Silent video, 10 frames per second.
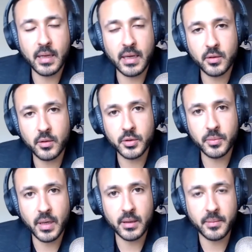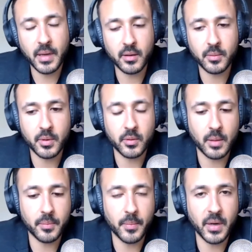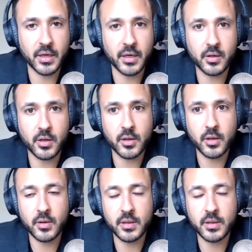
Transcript: I told you about in Malibu about a year ago.